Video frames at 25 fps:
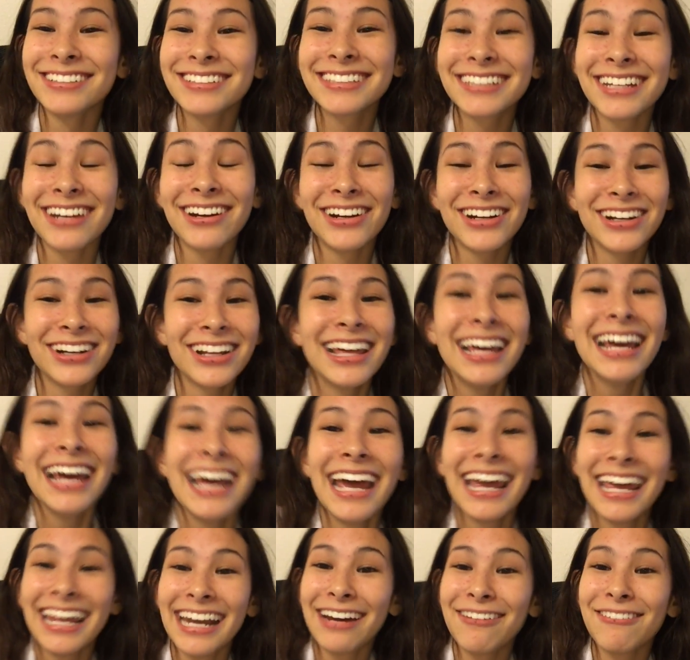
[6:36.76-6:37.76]
scared,
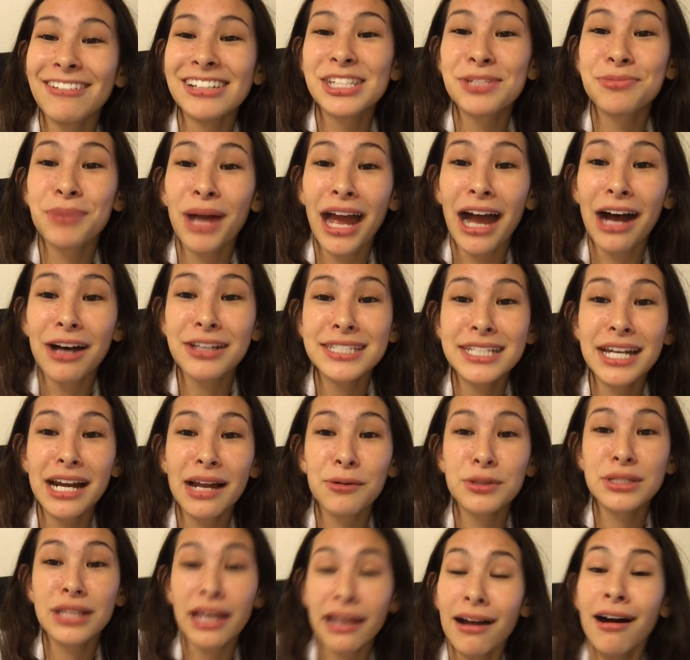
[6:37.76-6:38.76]
and I went to my house and
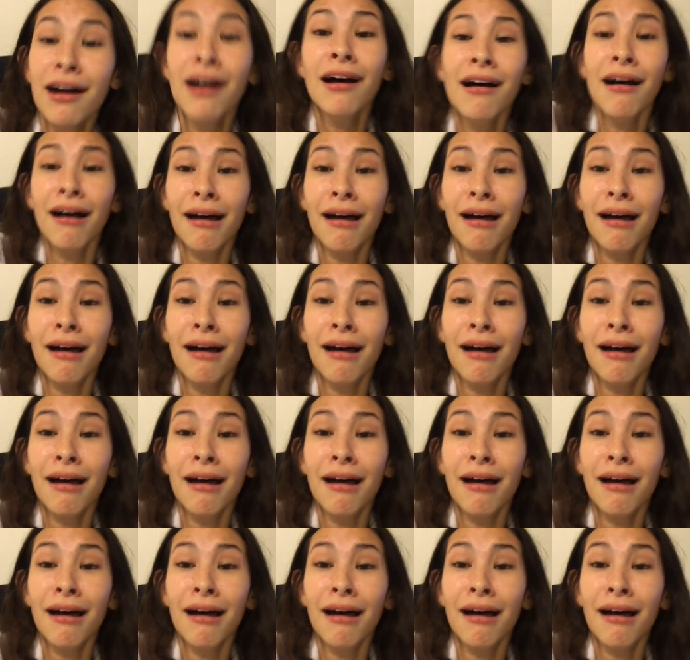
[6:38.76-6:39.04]
I was like,